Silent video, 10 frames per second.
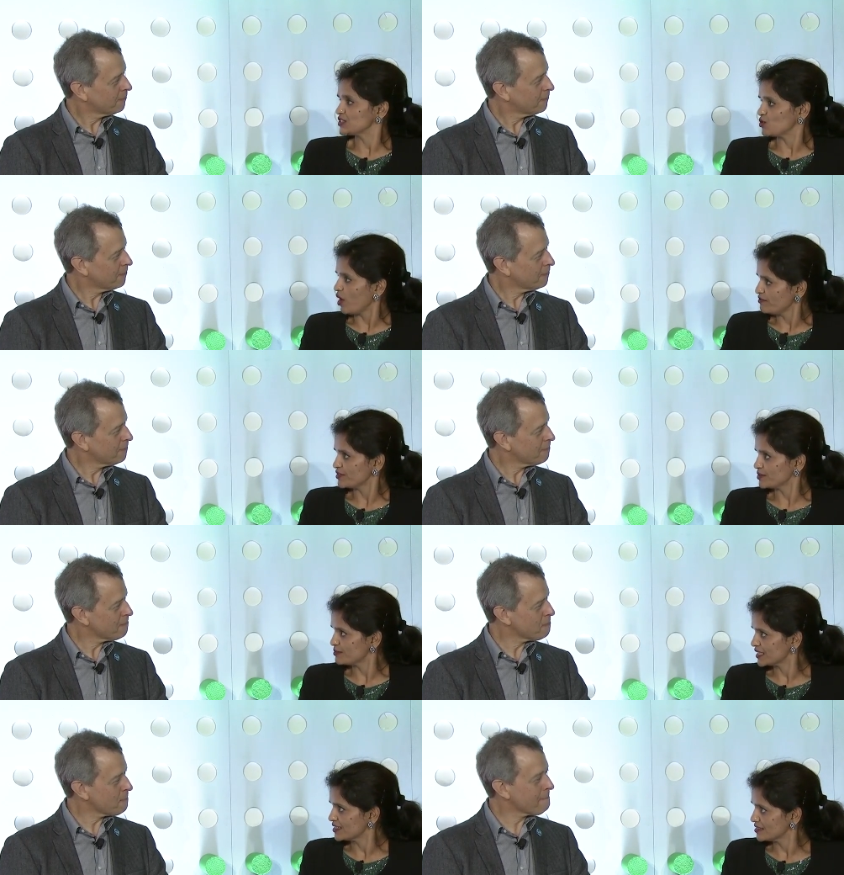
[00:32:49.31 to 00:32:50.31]
Speaker 1: to offer
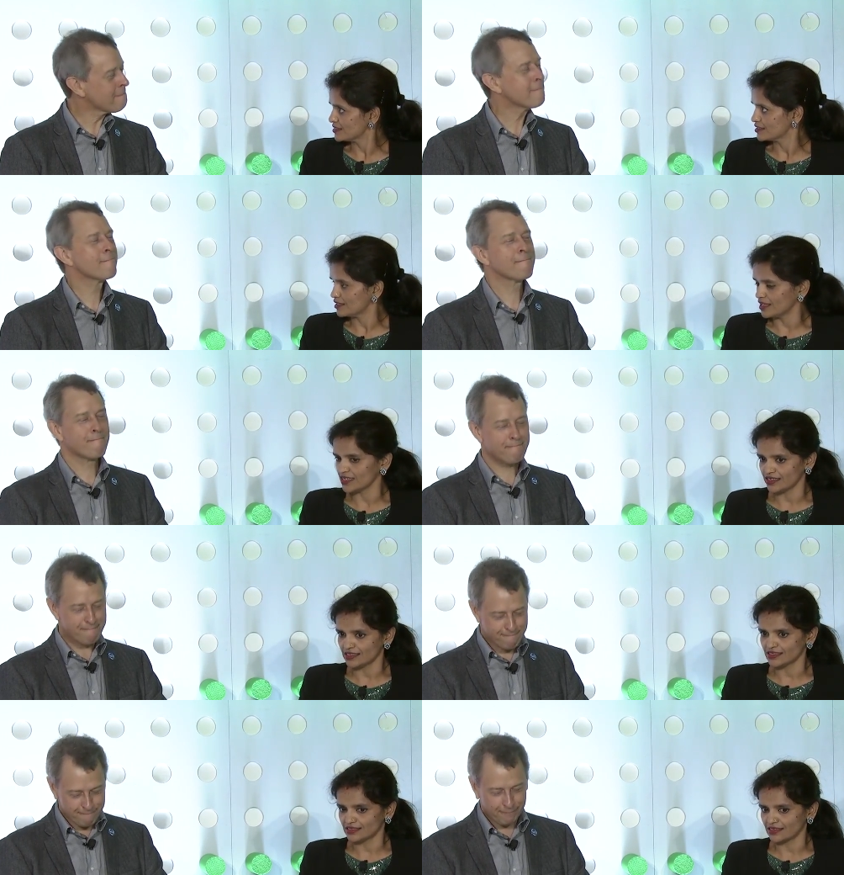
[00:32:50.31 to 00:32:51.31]
because like
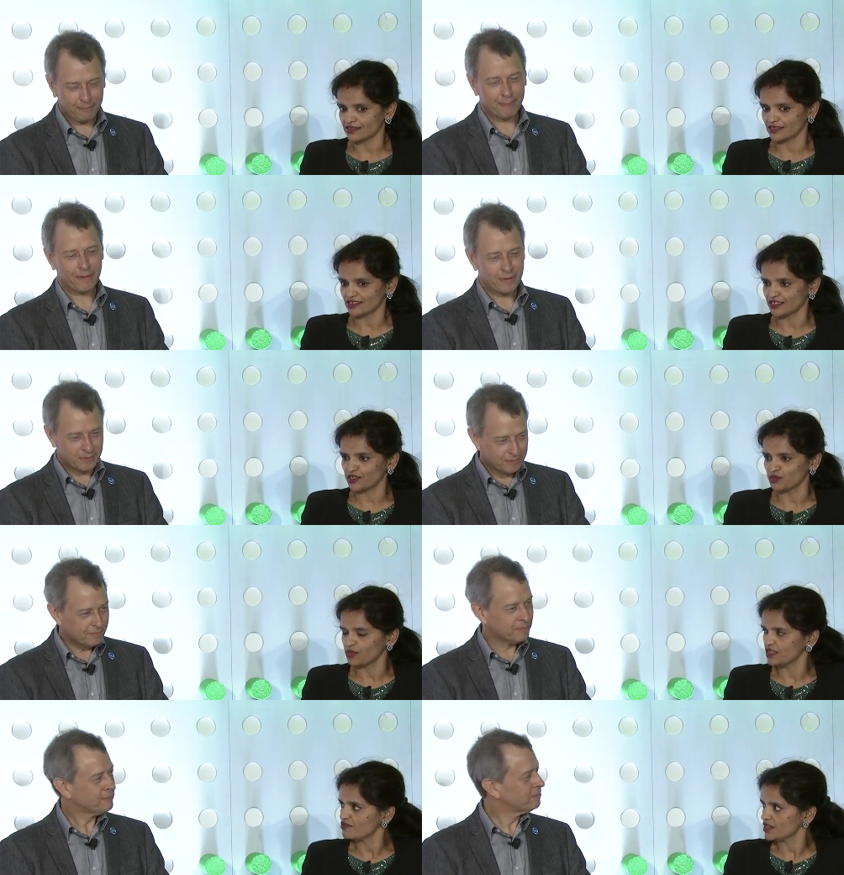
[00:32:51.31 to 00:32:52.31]
it's, it's just a new
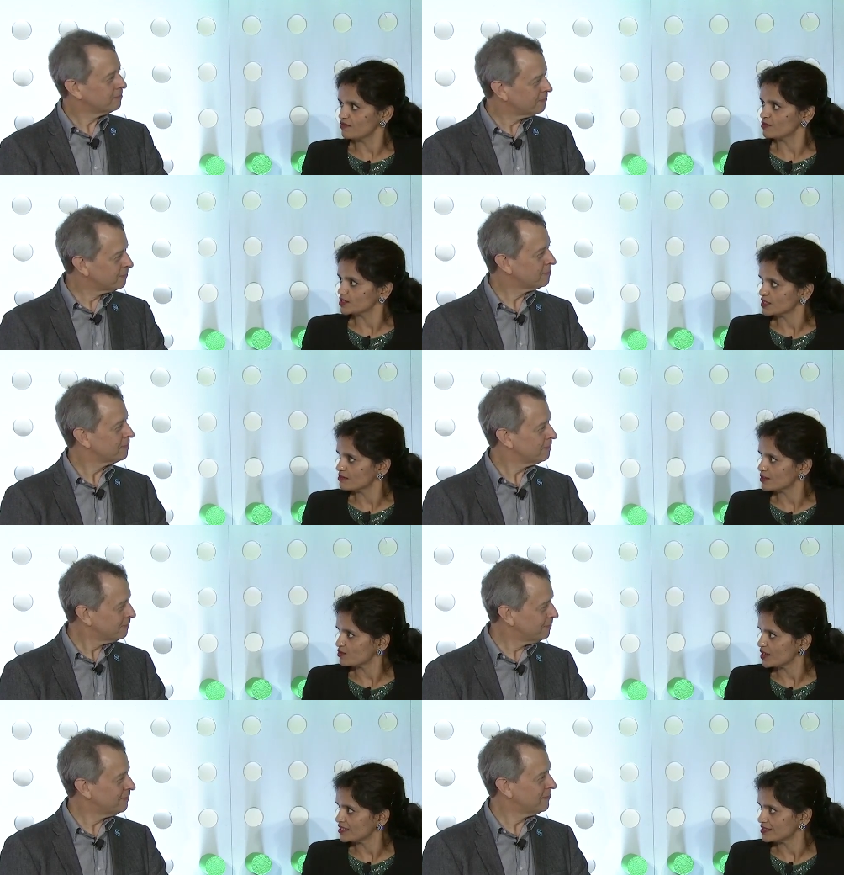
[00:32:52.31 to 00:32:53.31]
mainframe for some
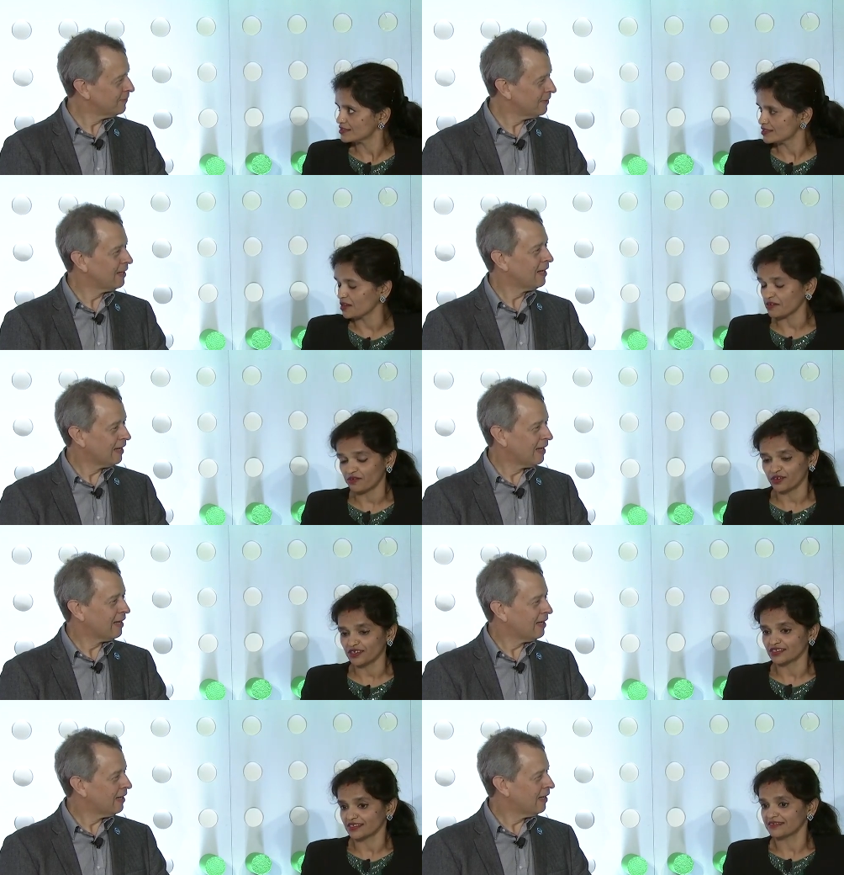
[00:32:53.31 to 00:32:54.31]
providers, not for
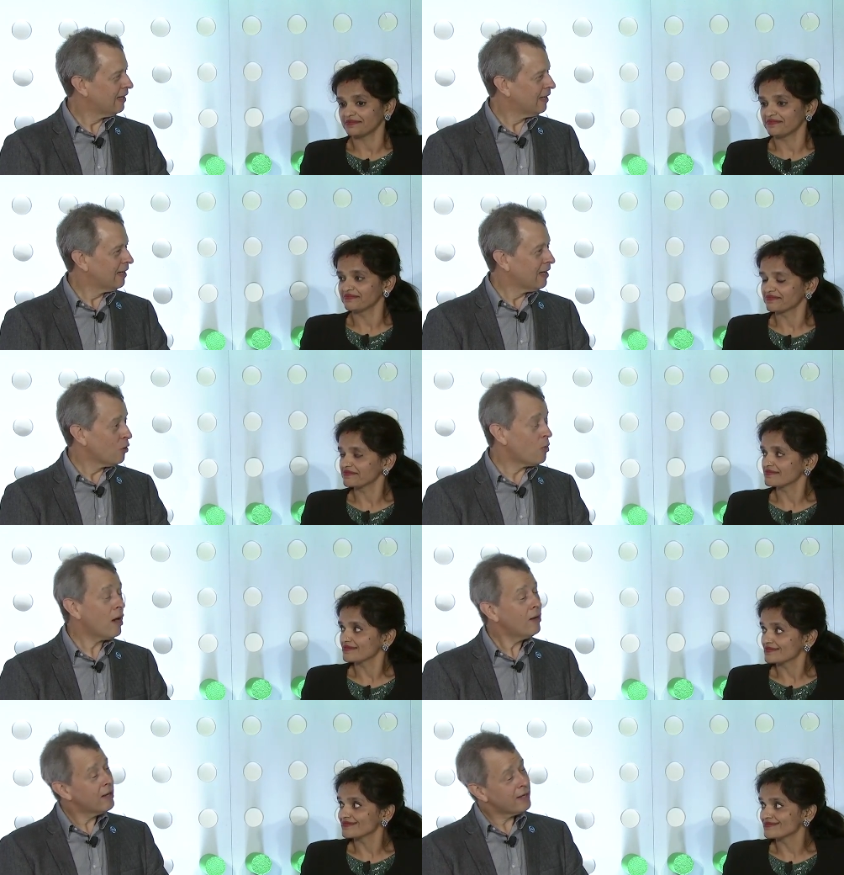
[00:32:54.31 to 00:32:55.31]
us.
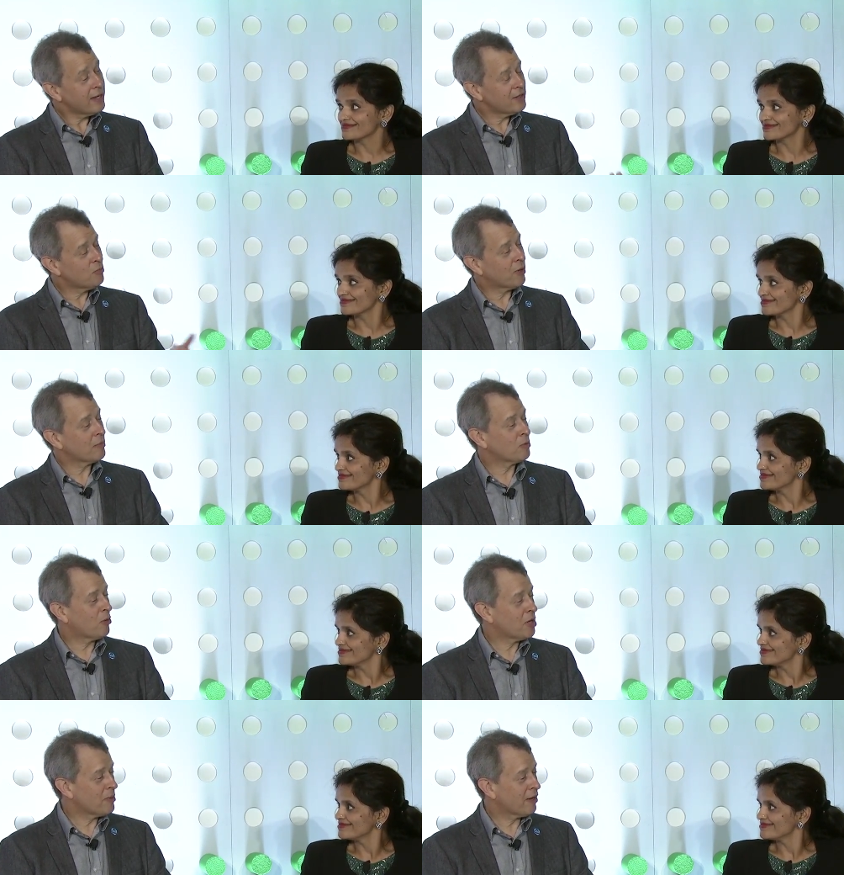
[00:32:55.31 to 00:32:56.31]
Speaker 2: Well, and you bring up the
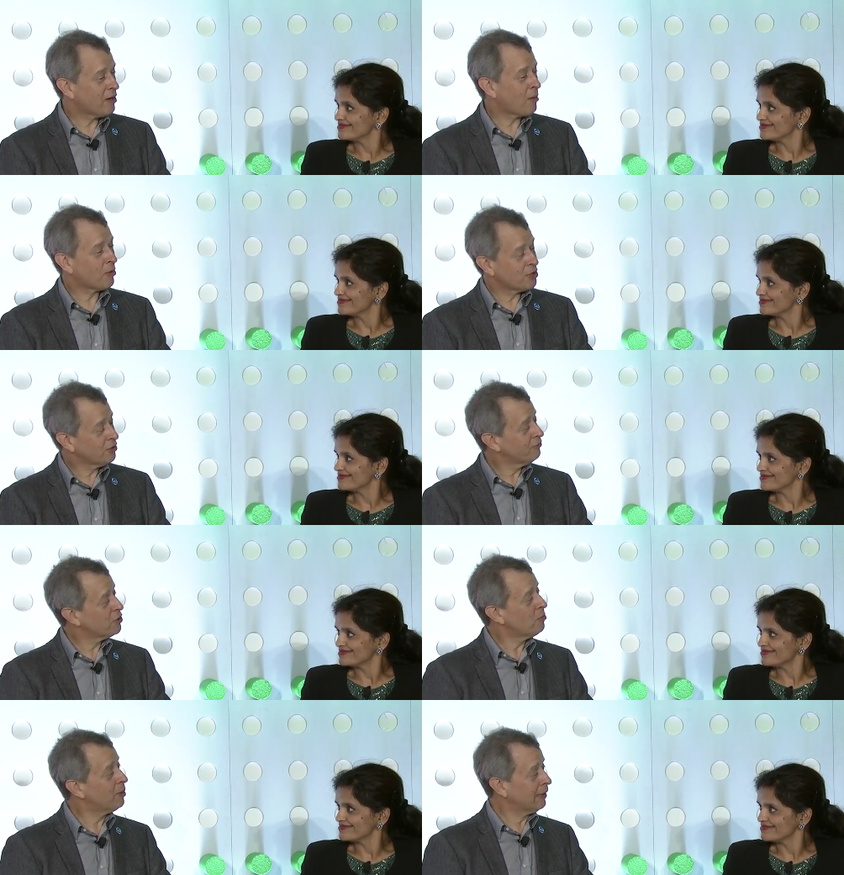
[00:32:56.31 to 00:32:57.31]
point about operational
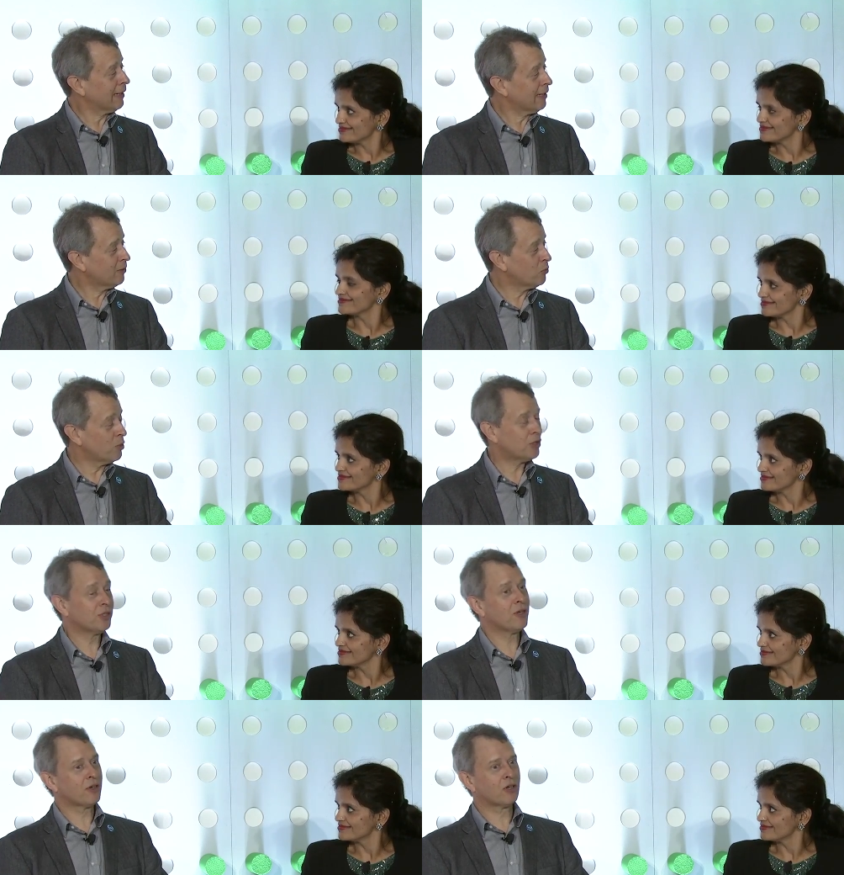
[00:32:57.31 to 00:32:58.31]
visibility, which is
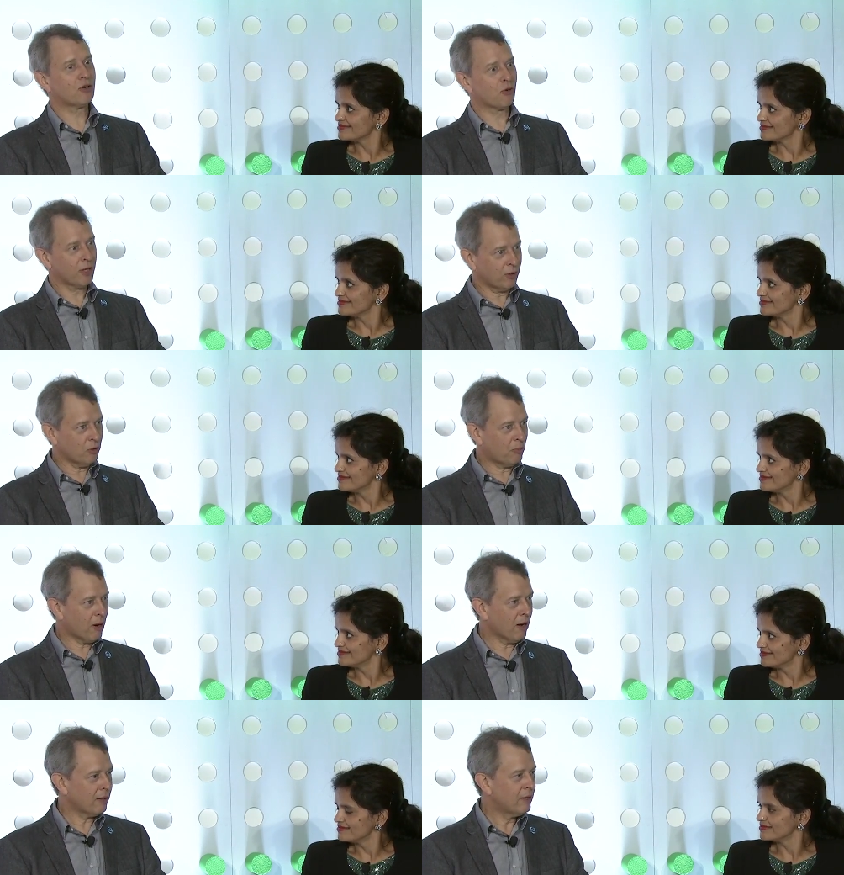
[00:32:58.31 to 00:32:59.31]
another critical
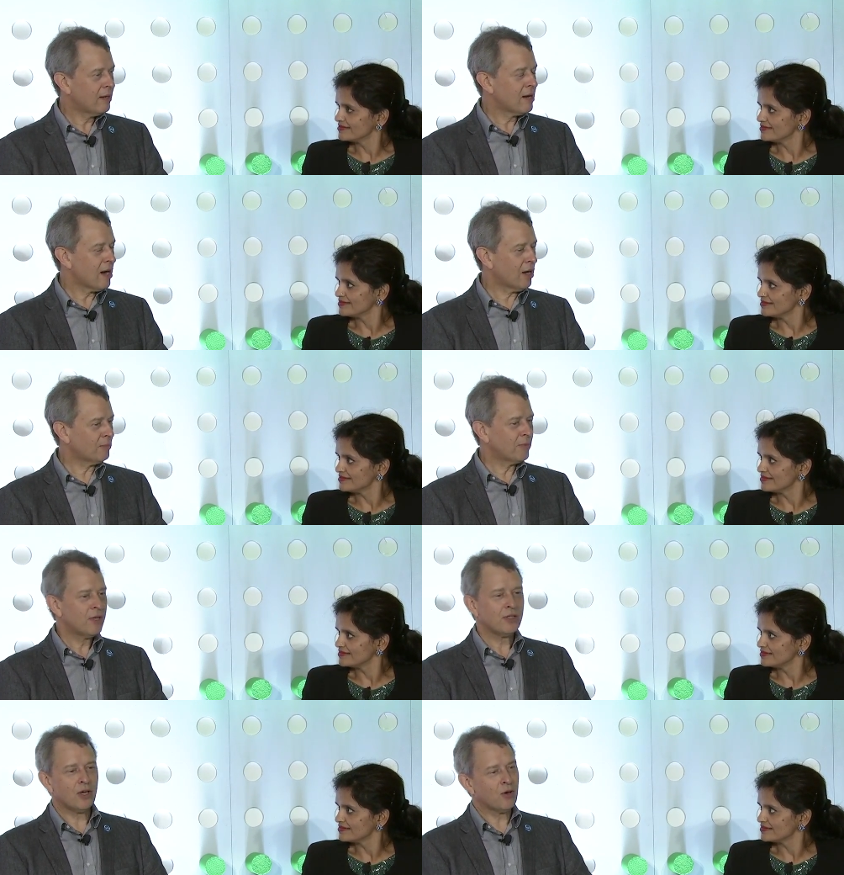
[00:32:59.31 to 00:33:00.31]
part. Um,
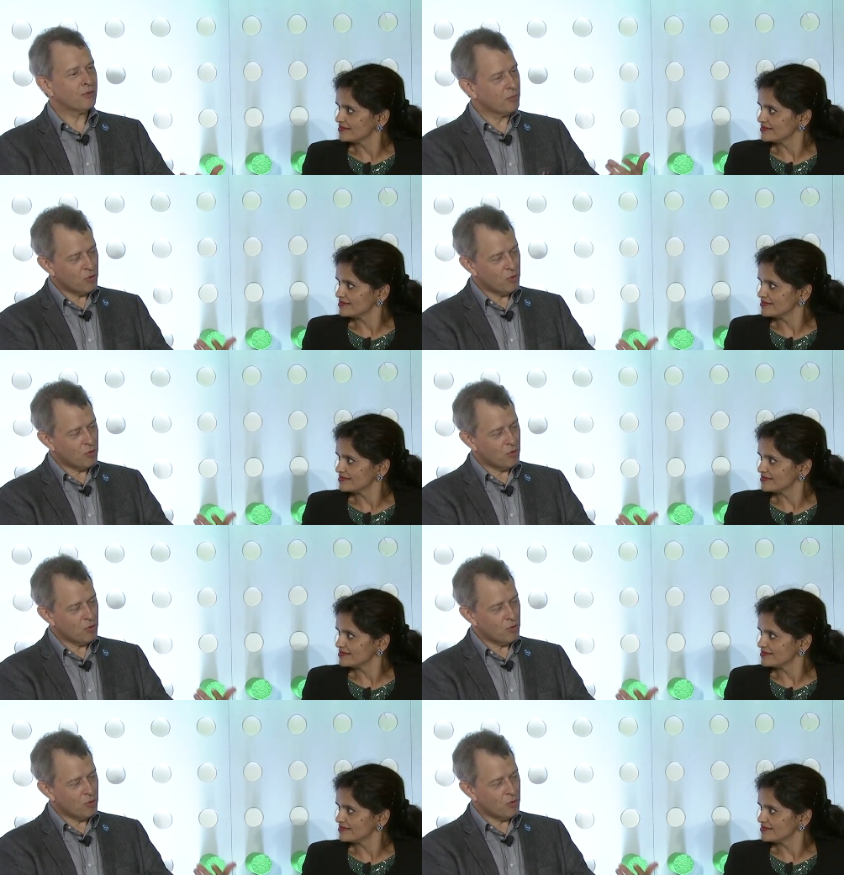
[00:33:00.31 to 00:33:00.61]
you know, the